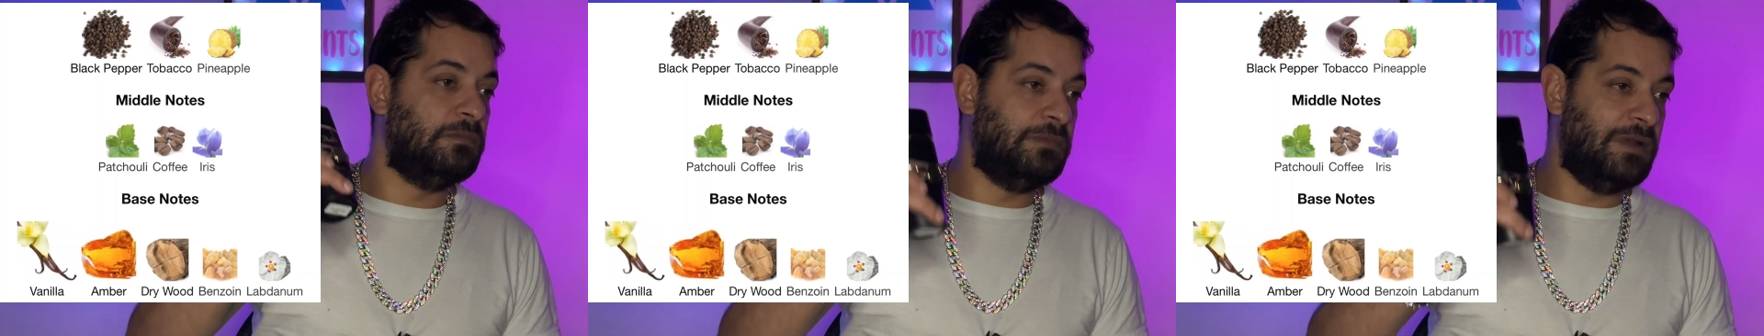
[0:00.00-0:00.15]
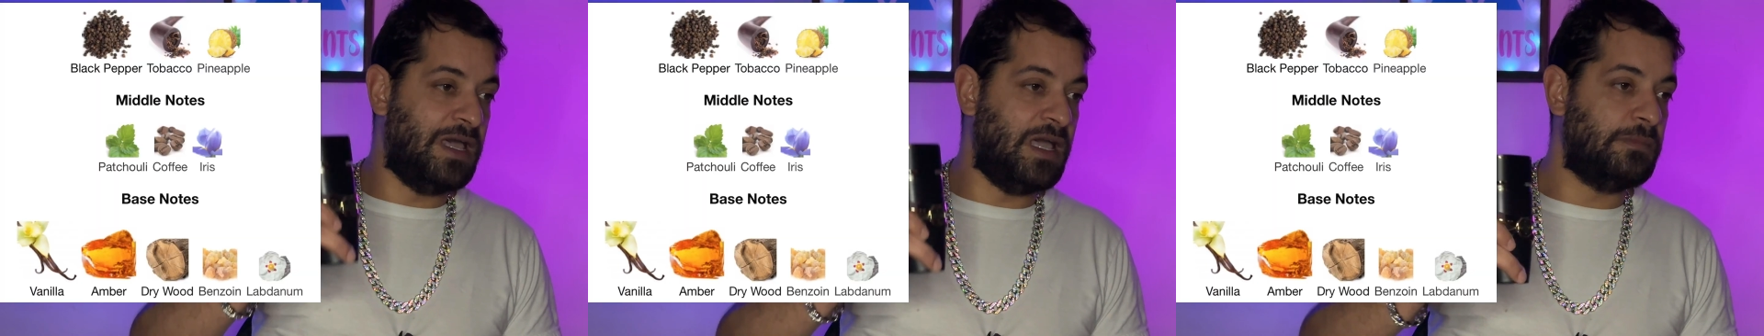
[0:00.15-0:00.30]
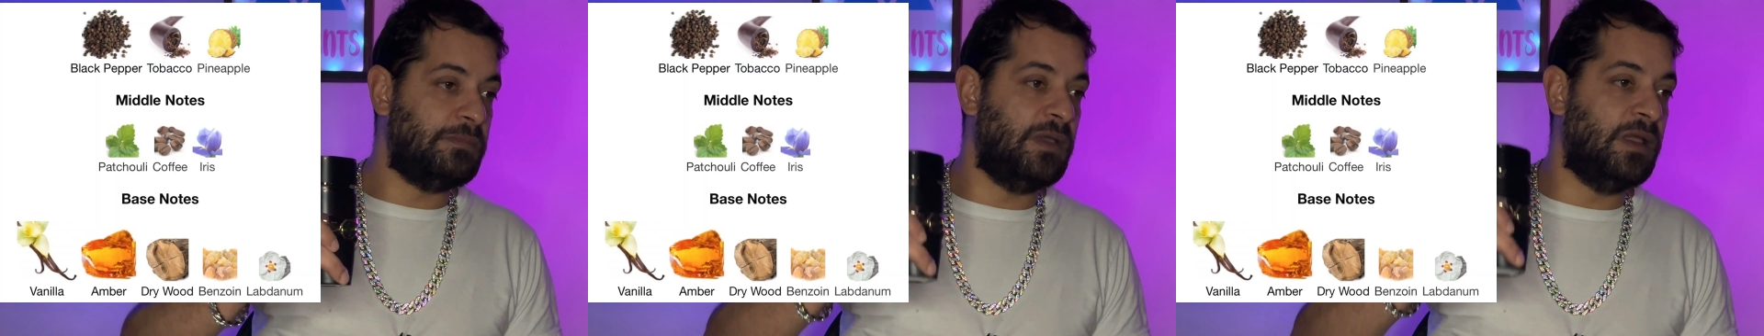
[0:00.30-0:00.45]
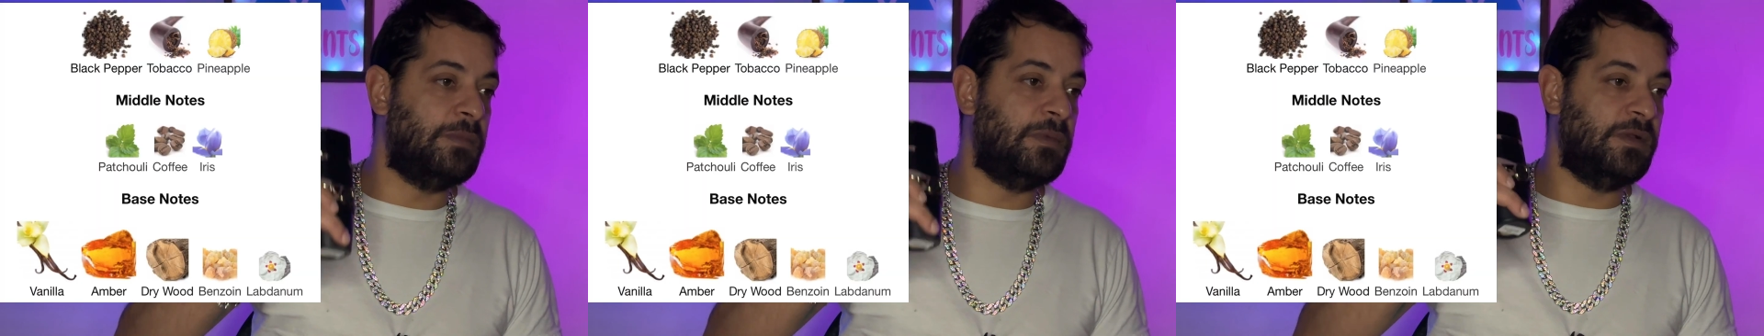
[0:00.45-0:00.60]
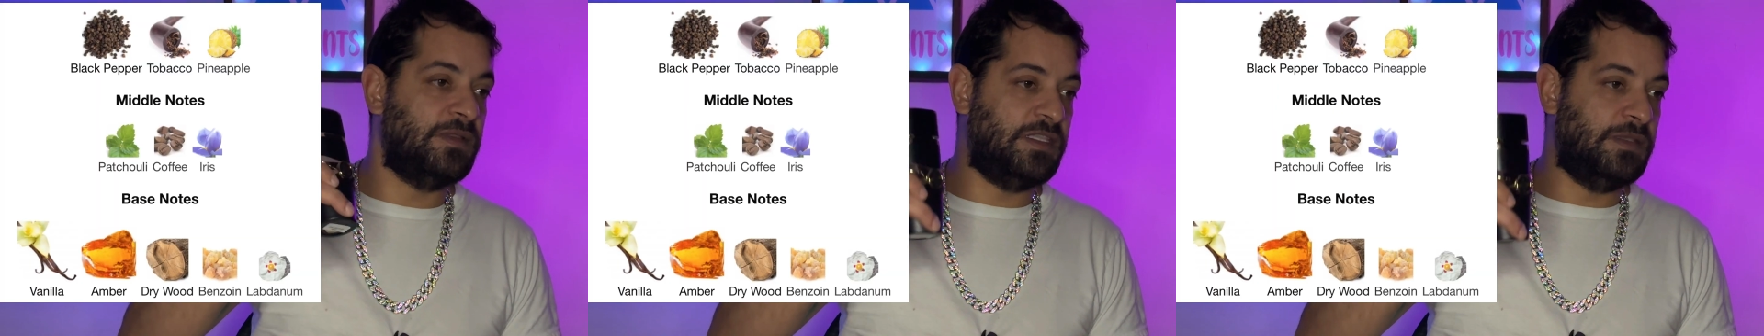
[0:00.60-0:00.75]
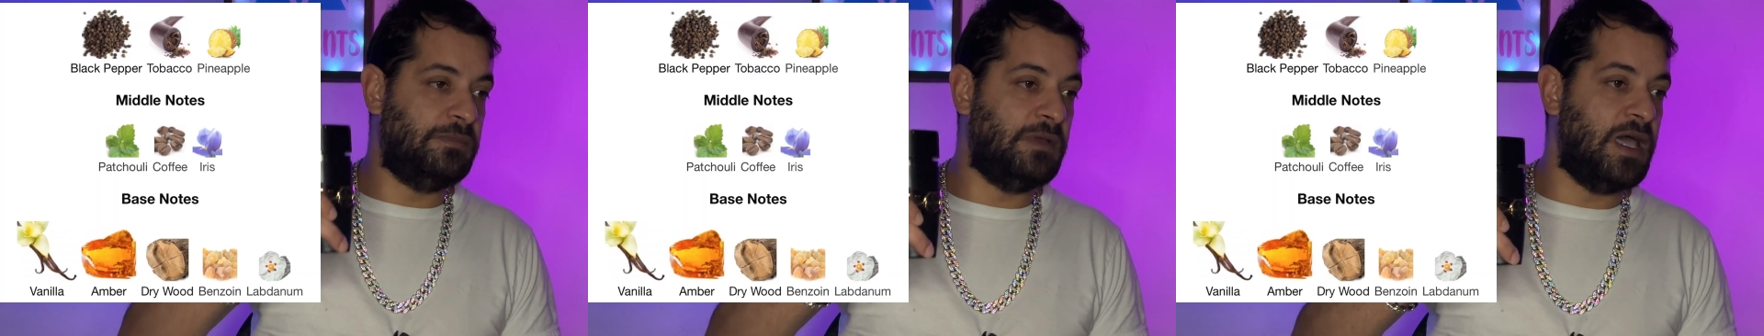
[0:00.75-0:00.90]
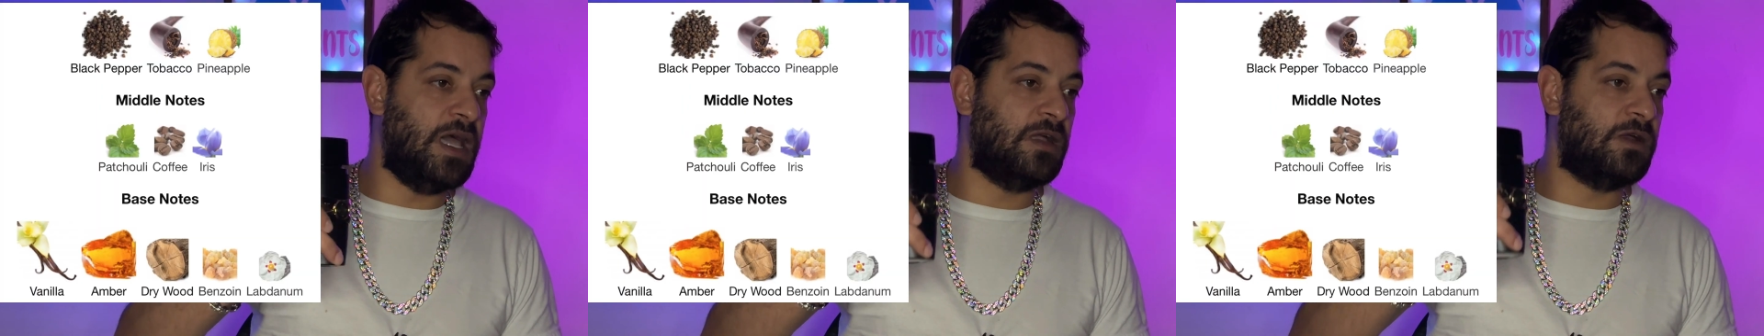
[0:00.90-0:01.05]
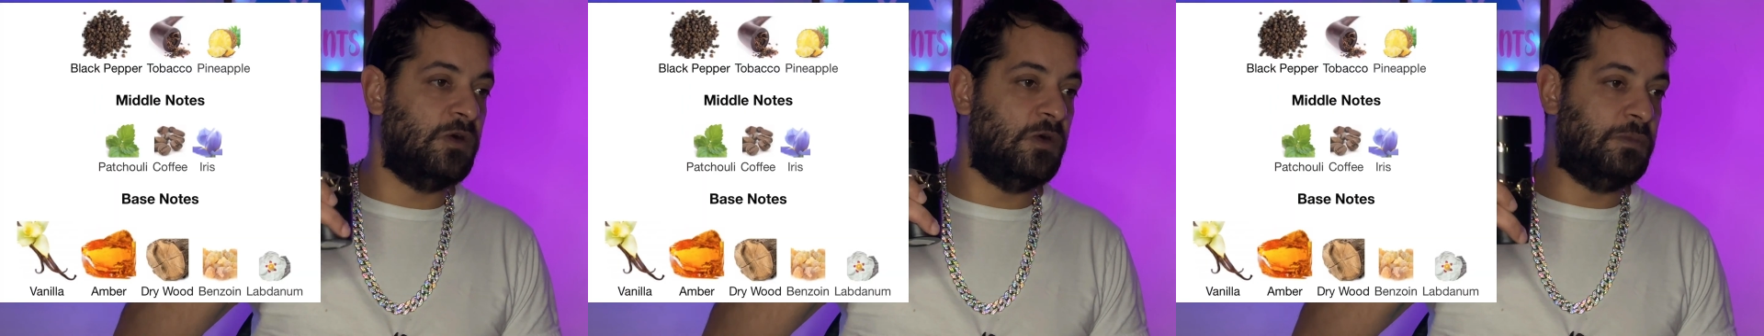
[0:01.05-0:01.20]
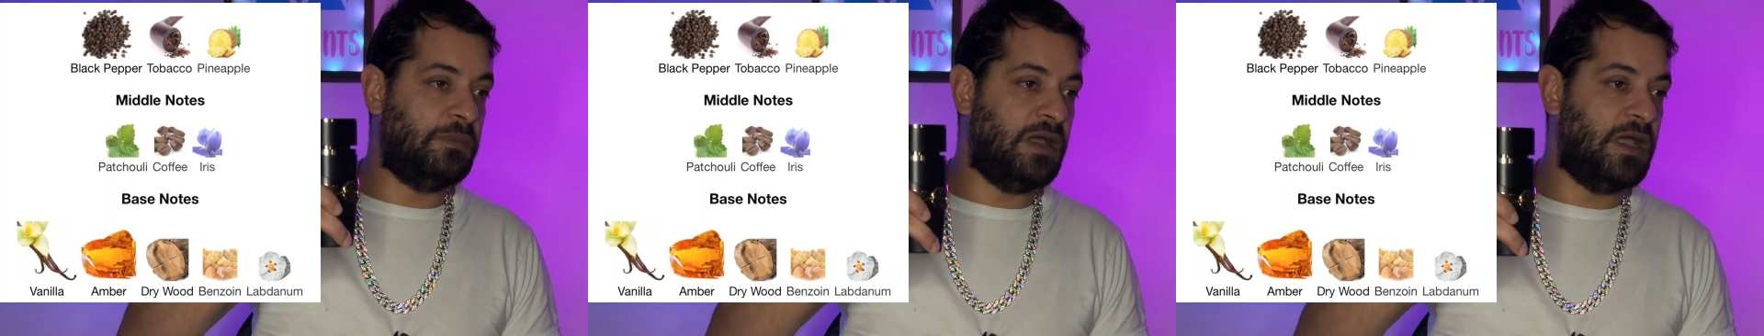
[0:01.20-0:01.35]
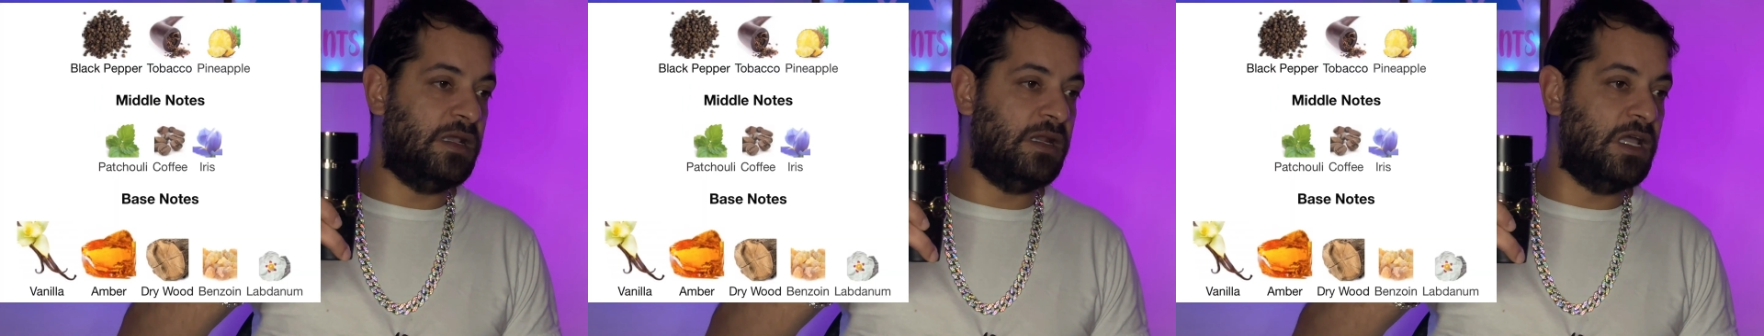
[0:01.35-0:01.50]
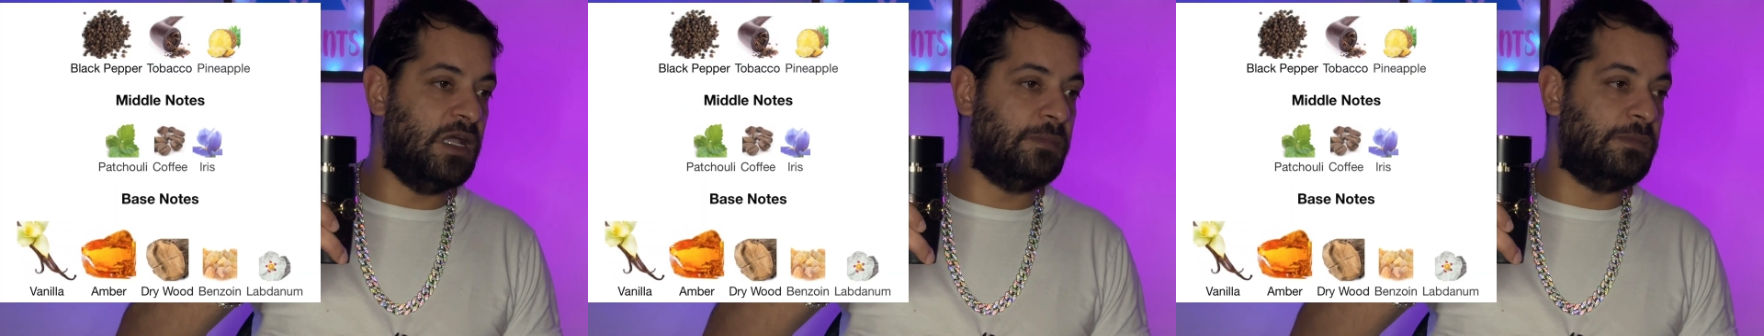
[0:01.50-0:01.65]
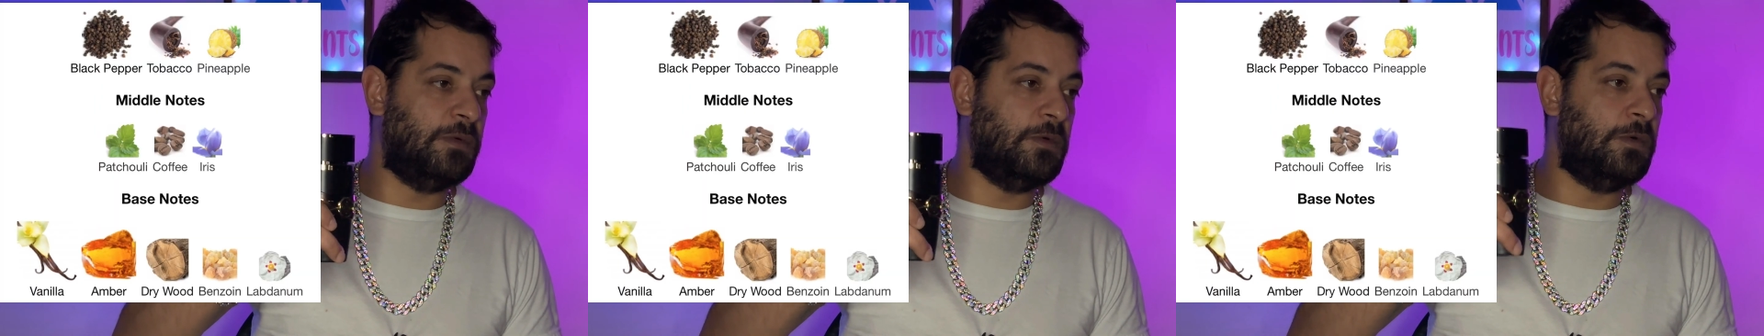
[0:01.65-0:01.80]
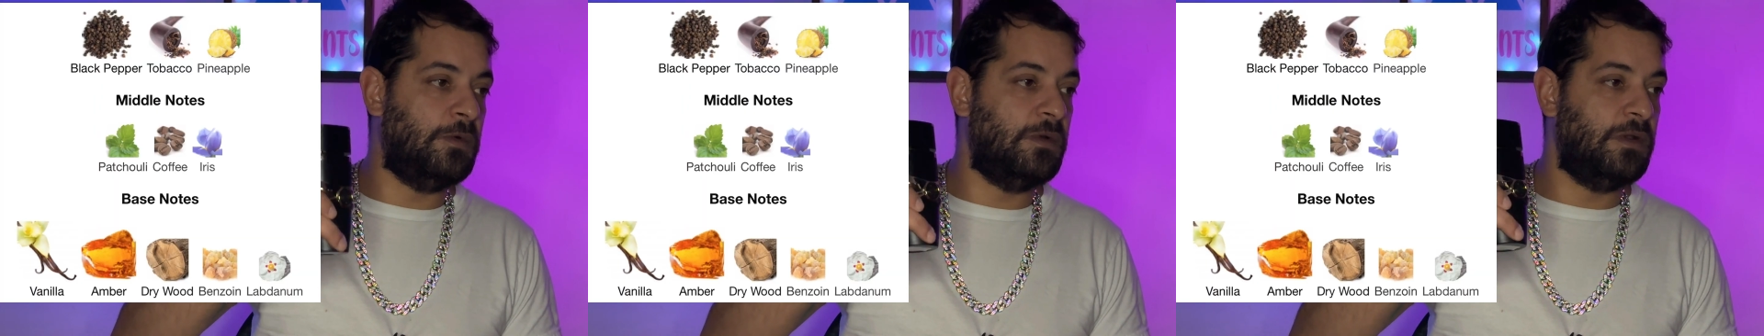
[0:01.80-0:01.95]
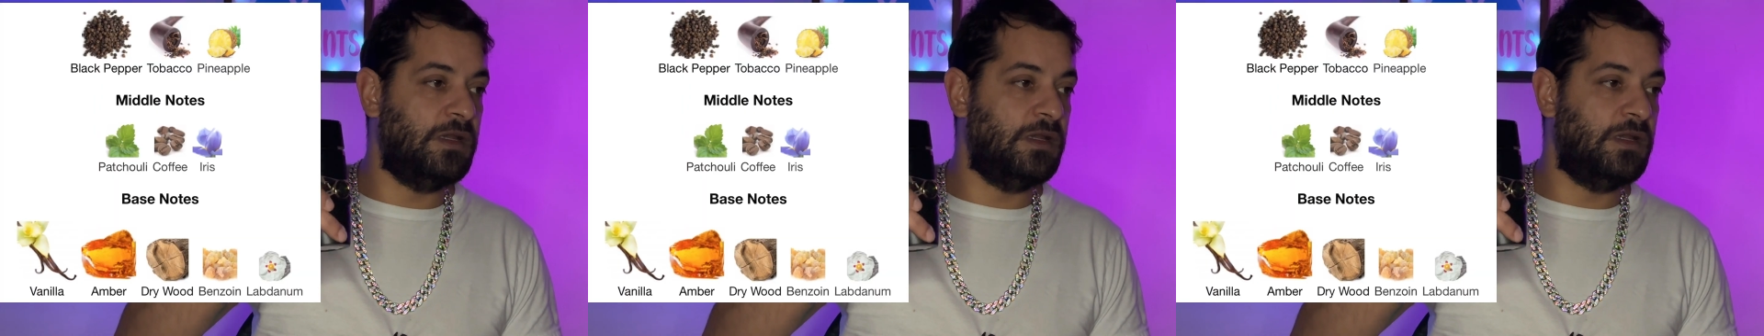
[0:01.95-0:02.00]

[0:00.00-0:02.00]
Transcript: black pepper, tobacco, pineapple.